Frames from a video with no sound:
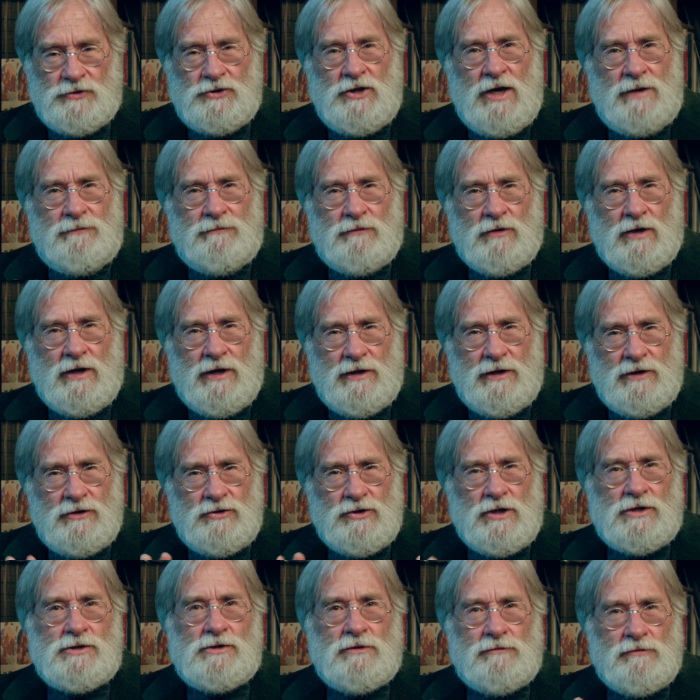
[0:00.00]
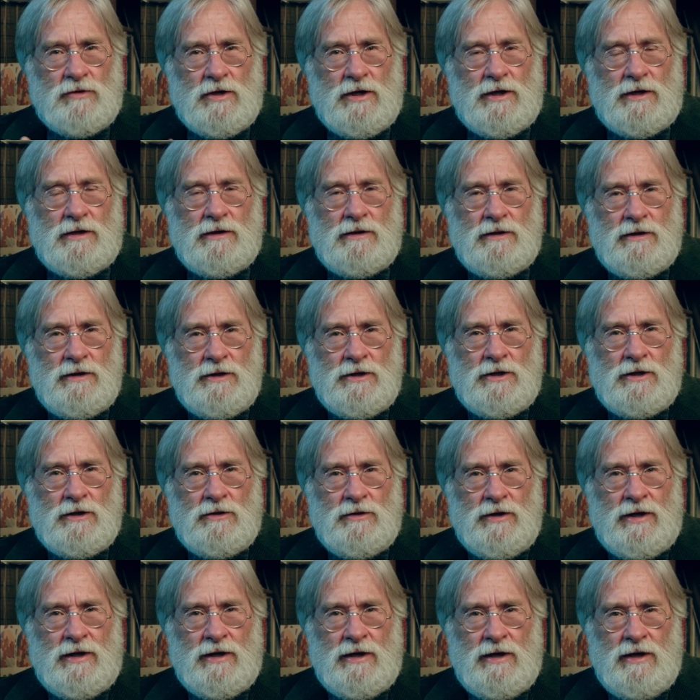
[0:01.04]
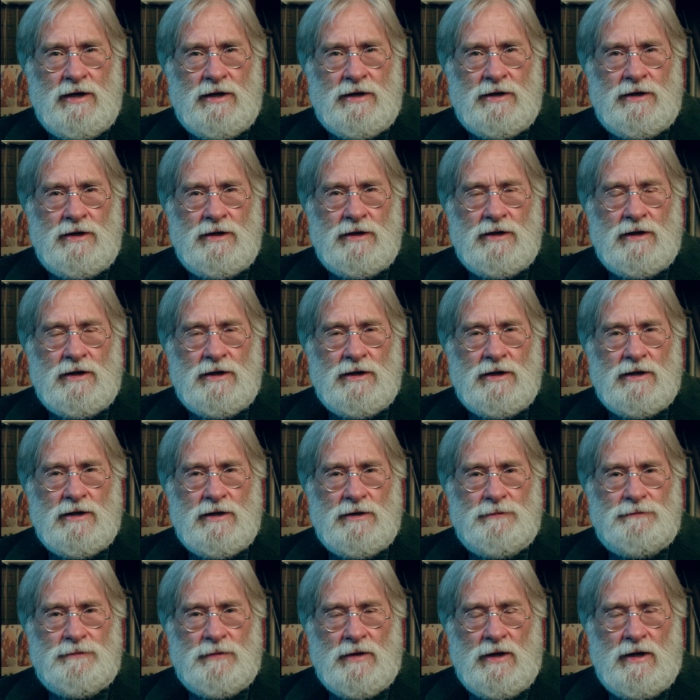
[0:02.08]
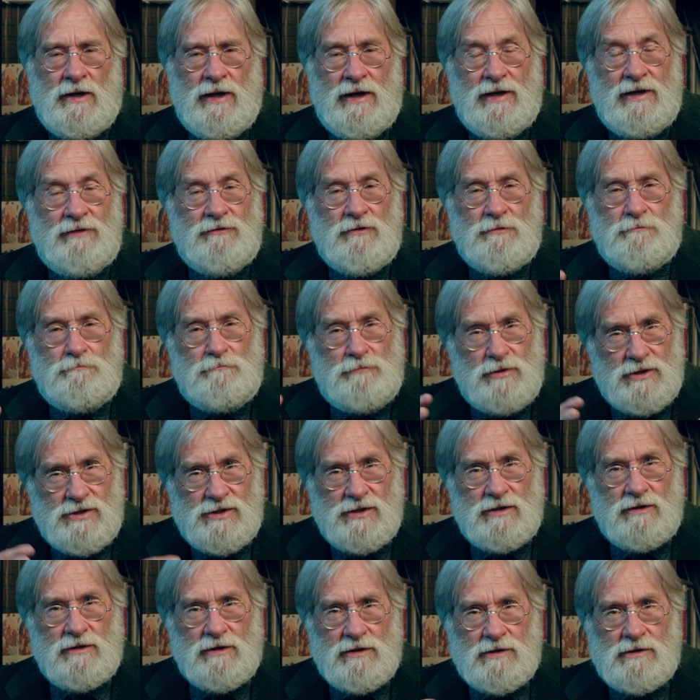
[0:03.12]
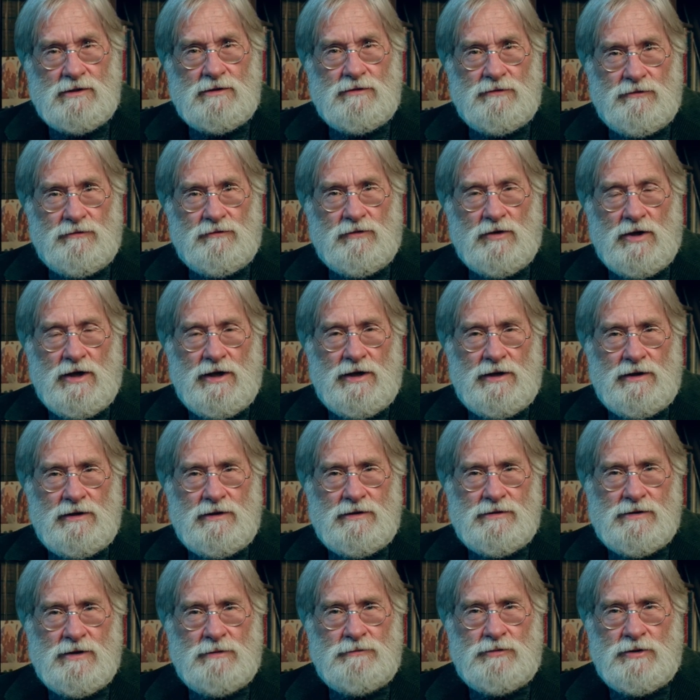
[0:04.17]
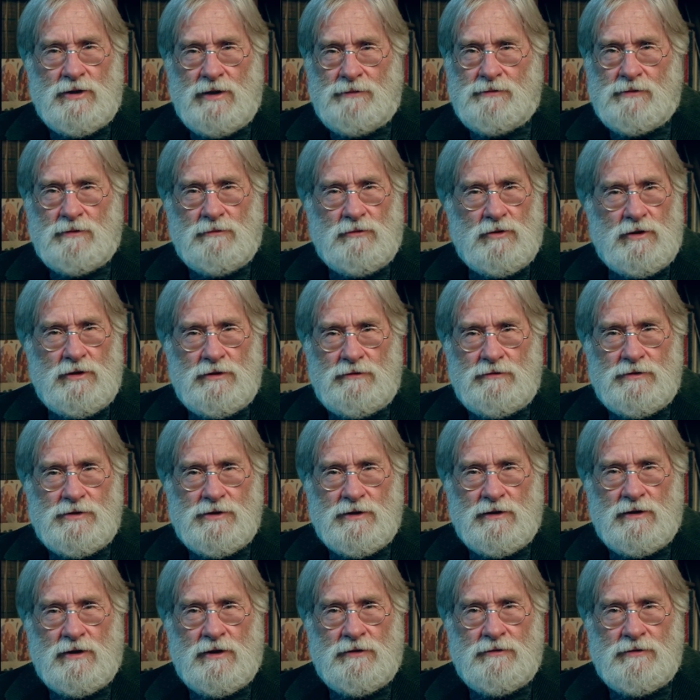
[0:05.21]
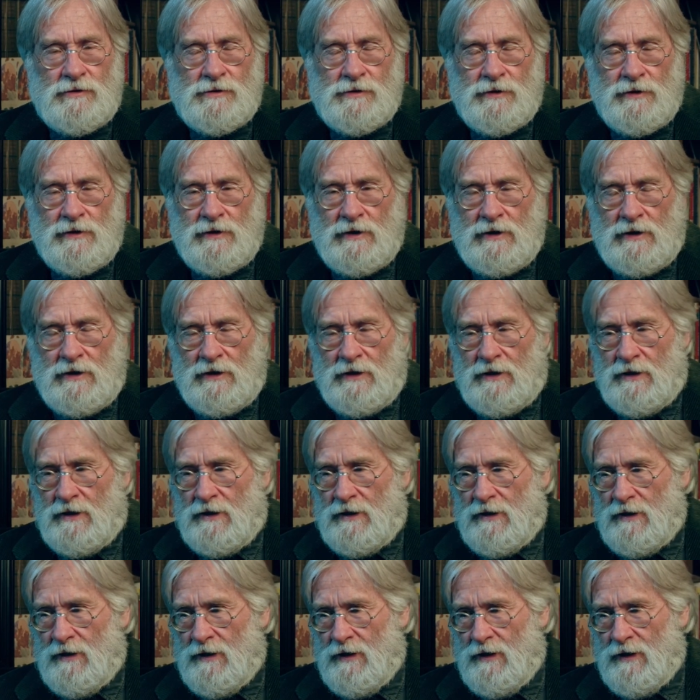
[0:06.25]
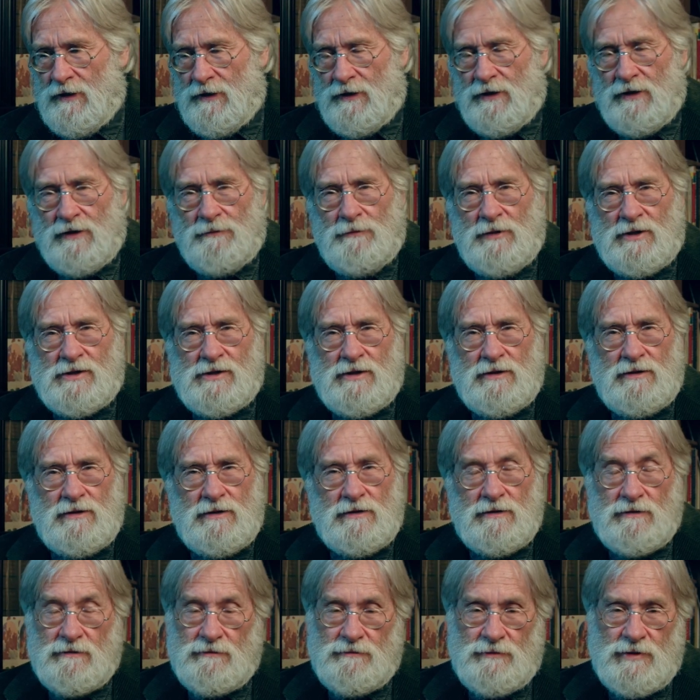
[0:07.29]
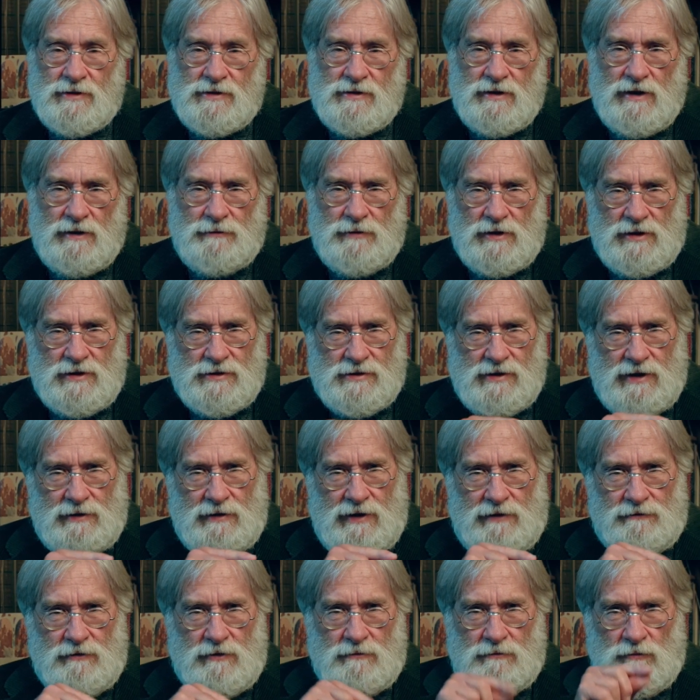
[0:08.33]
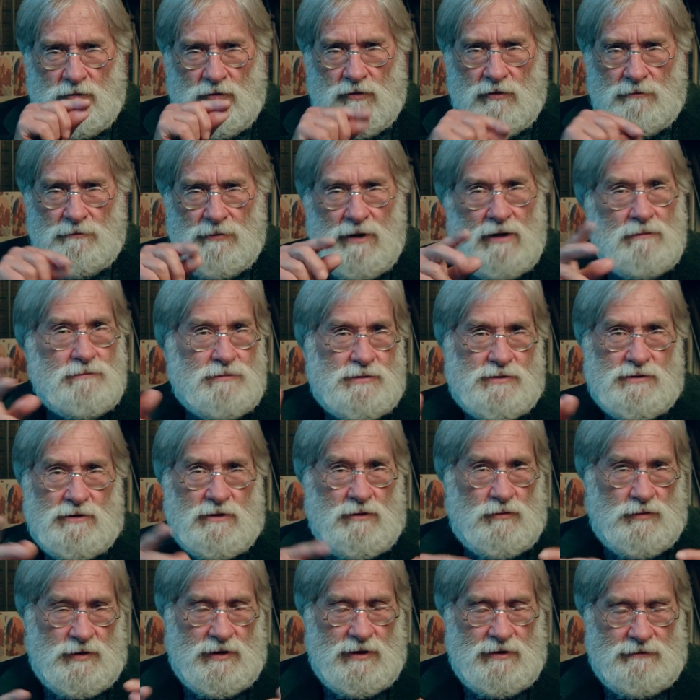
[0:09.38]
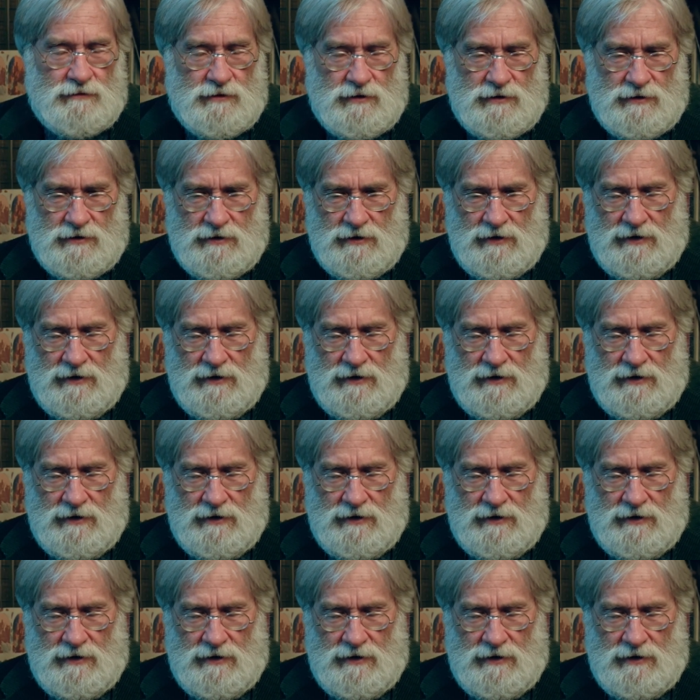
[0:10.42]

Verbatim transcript: shape variety, gesture variety, you know, and again, uh, and even busyness variety. Some shapes are more interesting than others. And uh, busy, busy, I meant to say, having more bumps or whatever.